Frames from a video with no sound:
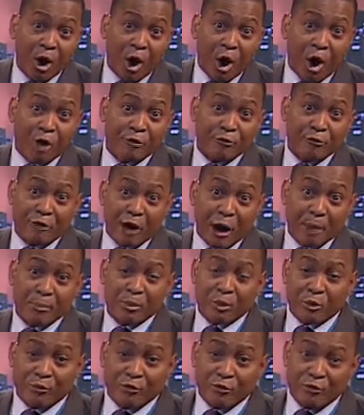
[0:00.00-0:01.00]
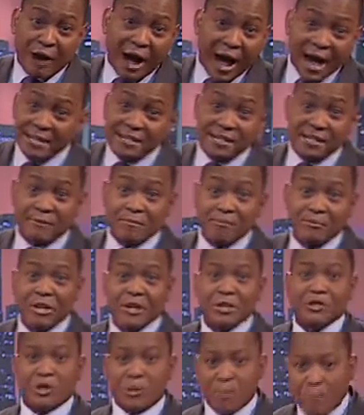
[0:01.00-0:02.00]
of providing
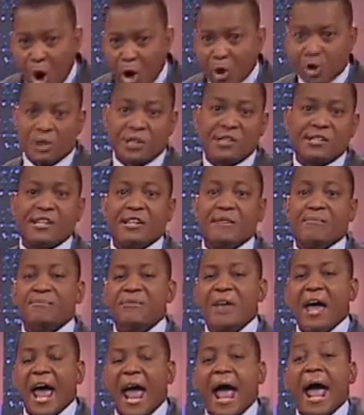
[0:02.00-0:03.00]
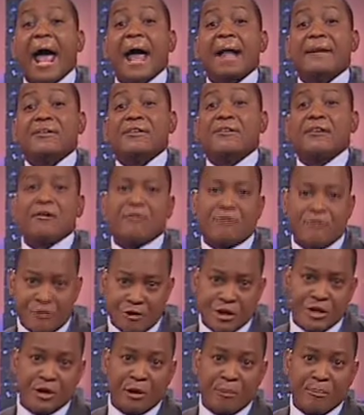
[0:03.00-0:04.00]
democracy and
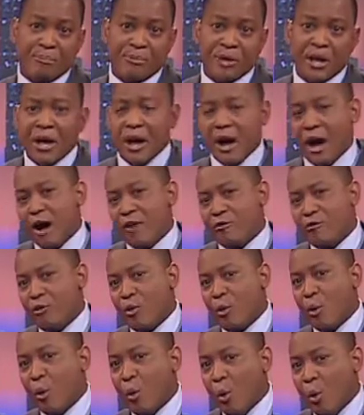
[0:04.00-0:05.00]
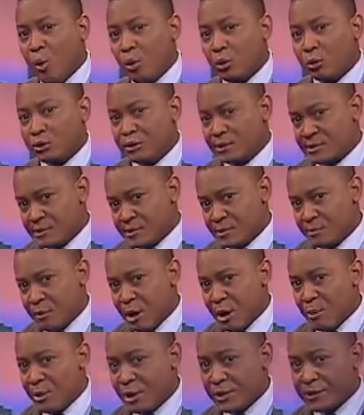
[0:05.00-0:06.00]
freedom for all
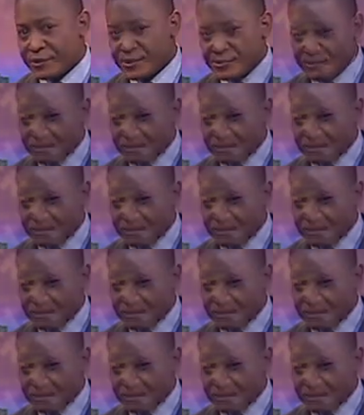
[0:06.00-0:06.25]
Zimbabweans.